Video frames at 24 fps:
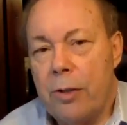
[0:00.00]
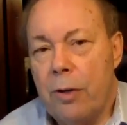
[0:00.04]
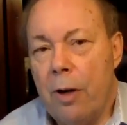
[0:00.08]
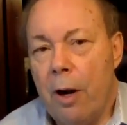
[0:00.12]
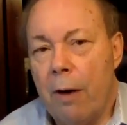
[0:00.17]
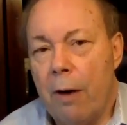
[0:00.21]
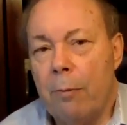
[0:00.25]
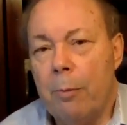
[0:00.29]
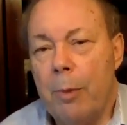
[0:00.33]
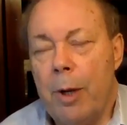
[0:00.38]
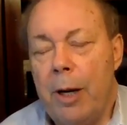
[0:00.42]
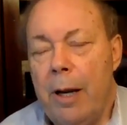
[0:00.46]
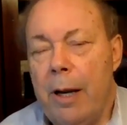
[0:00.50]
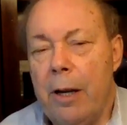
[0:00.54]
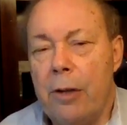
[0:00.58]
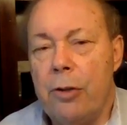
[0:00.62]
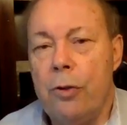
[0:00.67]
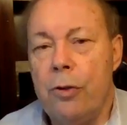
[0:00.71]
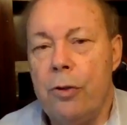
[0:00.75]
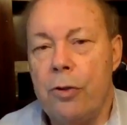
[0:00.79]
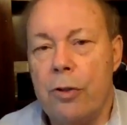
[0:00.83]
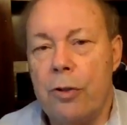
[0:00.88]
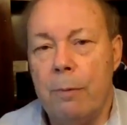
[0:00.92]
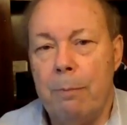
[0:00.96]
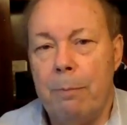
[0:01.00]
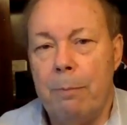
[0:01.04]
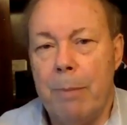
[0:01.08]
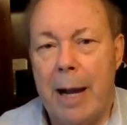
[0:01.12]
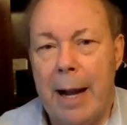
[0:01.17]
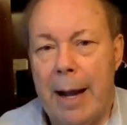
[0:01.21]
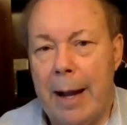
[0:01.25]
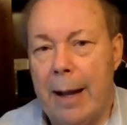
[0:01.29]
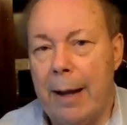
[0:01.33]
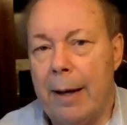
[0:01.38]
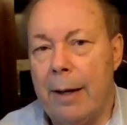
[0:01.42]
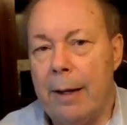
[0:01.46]
government issues a
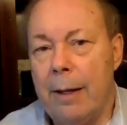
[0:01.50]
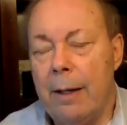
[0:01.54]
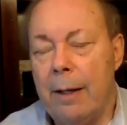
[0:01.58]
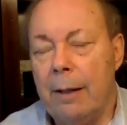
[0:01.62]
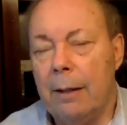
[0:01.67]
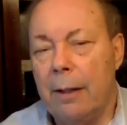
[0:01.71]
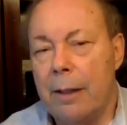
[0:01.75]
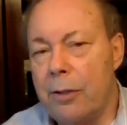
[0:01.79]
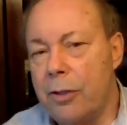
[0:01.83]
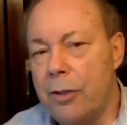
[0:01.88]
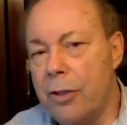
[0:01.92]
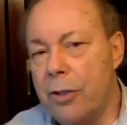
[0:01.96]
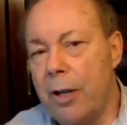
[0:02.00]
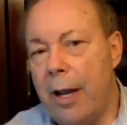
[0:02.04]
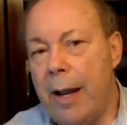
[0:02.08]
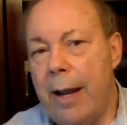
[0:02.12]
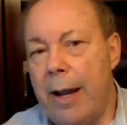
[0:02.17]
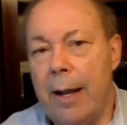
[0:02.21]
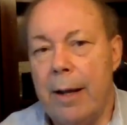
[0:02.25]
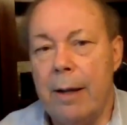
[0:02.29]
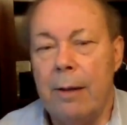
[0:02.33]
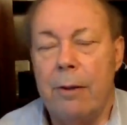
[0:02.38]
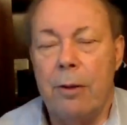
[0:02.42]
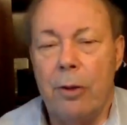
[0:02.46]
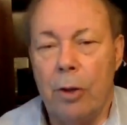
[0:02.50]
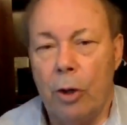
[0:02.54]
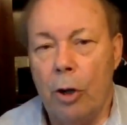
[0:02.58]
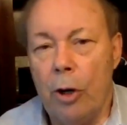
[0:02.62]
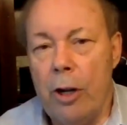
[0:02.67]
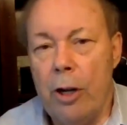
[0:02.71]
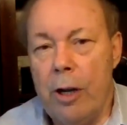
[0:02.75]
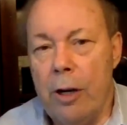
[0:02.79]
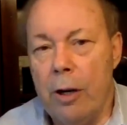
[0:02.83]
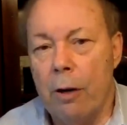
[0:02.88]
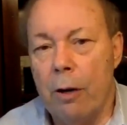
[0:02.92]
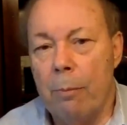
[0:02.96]
bond, let's say a
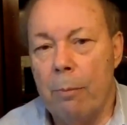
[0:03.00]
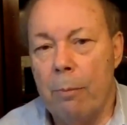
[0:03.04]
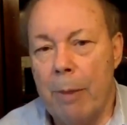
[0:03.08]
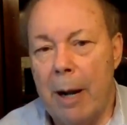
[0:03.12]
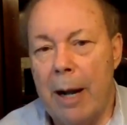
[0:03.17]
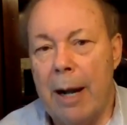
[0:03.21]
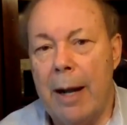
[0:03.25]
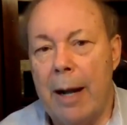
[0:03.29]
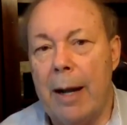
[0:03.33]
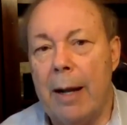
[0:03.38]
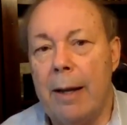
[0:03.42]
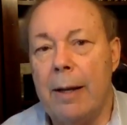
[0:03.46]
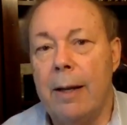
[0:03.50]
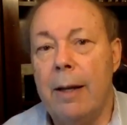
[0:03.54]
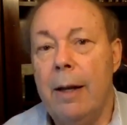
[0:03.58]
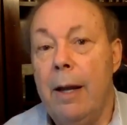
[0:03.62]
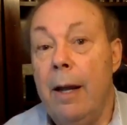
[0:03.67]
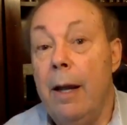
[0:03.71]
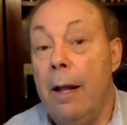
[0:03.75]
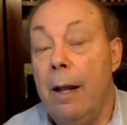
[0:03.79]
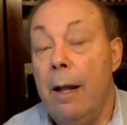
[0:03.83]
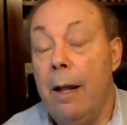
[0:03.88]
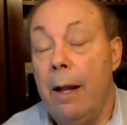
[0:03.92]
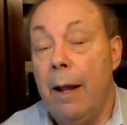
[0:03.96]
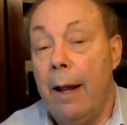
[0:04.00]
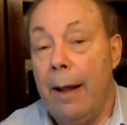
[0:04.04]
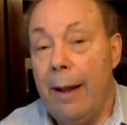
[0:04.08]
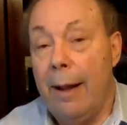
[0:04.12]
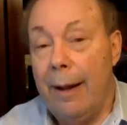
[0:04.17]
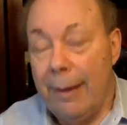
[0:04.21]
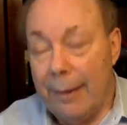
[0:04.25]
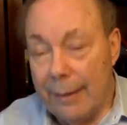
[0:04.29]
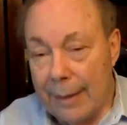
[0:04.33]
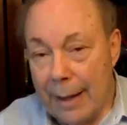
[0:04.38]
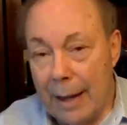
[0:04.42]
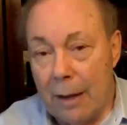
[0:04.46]
30-year bond,
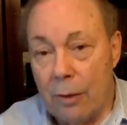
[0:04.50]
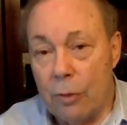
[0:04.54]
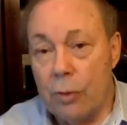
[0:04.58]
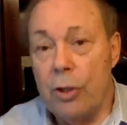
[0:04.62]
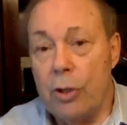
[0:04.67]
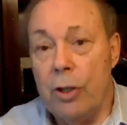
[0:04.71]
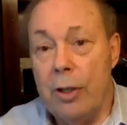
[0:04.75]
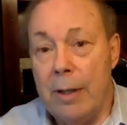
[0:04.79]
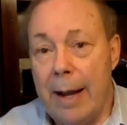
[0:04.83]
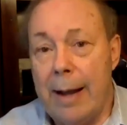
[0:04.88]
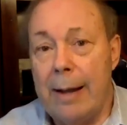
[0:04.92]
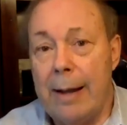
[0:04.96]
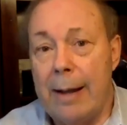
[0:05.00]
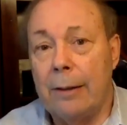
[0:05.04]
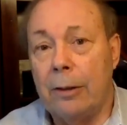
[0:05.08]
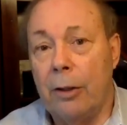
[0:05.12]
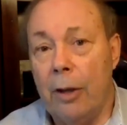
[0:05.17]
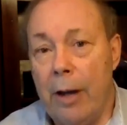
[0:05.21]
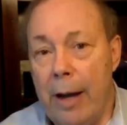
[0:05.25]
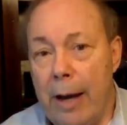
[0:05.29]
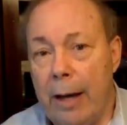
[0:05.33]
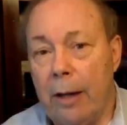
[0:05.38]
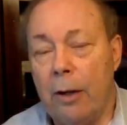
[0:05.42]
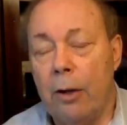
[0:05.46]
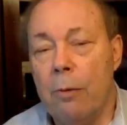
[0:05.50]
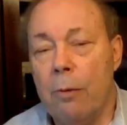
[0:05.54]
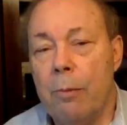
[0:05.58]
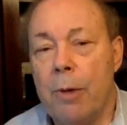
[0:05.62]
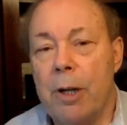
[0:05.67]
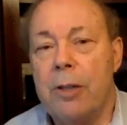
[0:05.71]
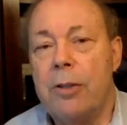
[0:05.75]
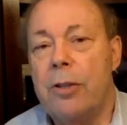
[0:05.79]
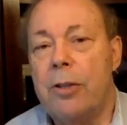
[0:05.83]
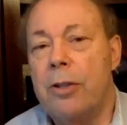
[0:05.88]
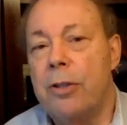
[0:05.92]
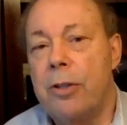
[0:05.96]
$1,000
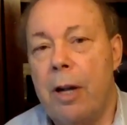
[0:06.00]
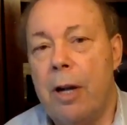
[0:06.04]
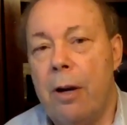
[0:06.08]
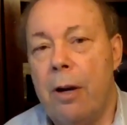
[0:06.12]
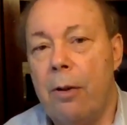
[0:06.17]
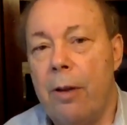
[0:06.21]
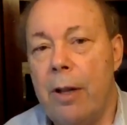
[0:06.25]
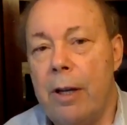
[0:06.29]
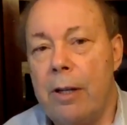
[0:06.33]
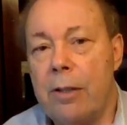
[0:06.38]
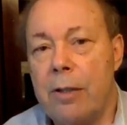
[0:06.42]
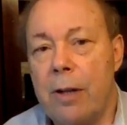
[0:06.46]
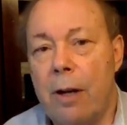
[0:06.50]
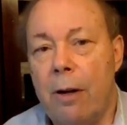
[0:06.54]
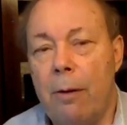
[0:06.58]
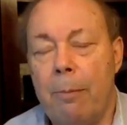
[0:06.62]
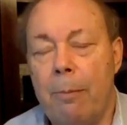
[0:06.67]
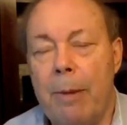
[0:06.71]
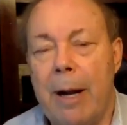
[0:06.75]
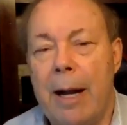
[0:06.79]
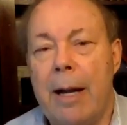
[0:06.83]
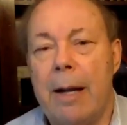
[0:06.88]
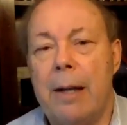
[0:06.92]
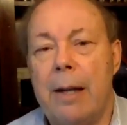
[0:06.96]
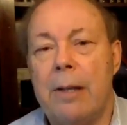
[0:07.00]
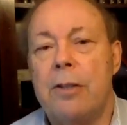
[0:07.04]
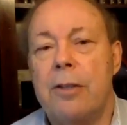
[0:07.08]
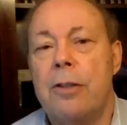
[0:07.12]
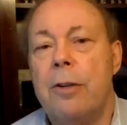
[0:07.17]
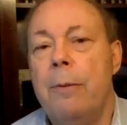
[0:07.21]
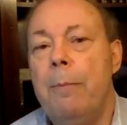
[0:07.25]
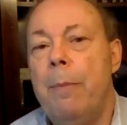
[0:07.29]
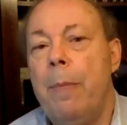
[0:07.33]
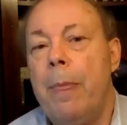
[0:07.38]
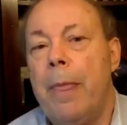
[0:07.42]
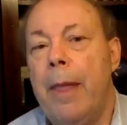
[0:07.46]
increments is how they sell bonds,
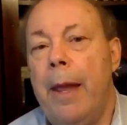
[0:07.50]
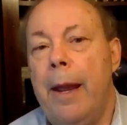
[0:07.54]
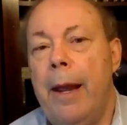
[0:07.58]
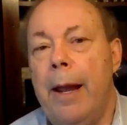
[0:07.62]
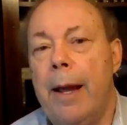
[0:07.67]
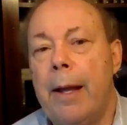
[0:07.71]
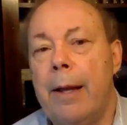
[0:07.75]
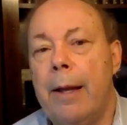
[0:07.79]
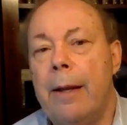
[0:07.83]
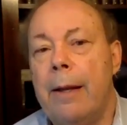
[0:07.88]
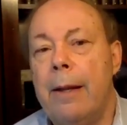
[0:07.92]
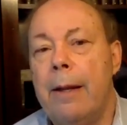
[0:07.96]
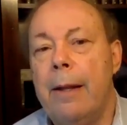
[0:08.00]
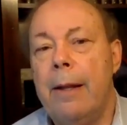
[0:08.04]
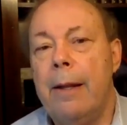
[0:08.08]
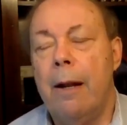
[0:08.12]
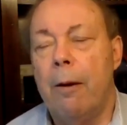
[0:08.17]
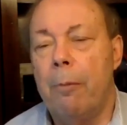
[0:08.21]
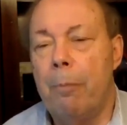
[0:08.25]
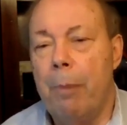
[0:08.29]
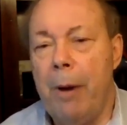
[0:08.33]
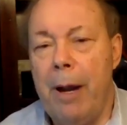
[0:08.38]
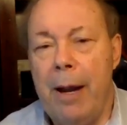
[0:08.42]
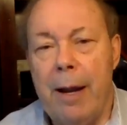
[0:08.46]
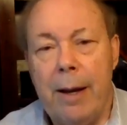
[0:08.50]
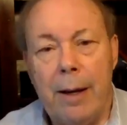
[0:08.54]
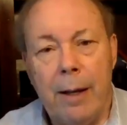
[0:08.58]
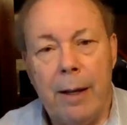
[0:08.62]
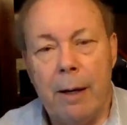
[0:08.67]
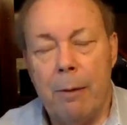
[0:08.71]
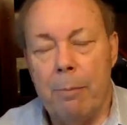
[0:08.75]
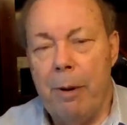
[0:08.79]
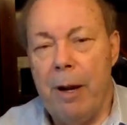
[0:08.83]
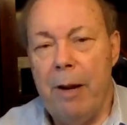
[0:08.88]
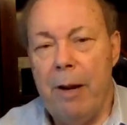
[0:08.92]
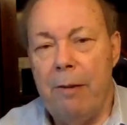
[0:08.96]
and they're going
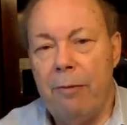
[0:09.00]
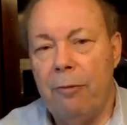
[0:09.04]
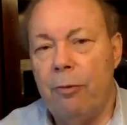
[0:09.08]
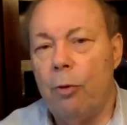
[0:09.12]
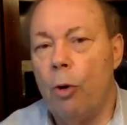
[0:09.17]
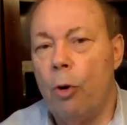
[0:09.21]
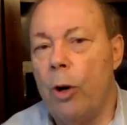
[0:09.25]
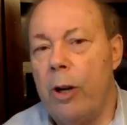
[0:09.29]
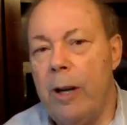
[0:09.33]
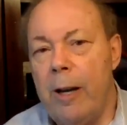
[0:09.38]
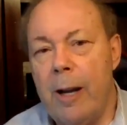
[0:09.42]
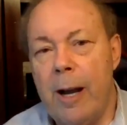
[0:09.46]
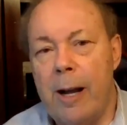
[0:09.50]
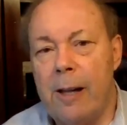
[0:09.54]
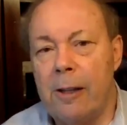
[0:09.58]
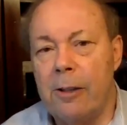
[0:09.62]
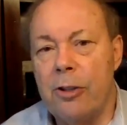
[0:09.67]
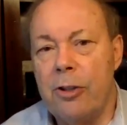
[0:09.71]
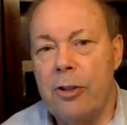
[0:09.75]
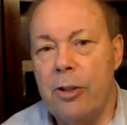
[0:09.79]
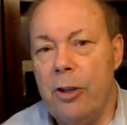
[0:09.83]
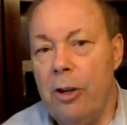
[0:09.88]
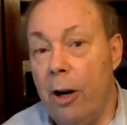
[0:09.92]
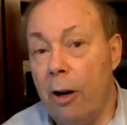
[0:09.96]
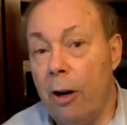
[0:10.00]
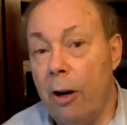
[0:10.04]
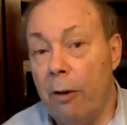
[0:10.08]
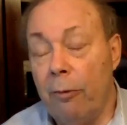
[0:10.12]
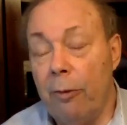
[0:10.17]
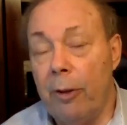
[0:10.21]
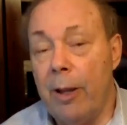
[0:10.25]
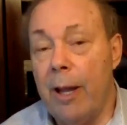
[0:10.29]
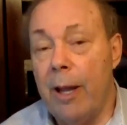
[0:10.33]
to pay $40 a year for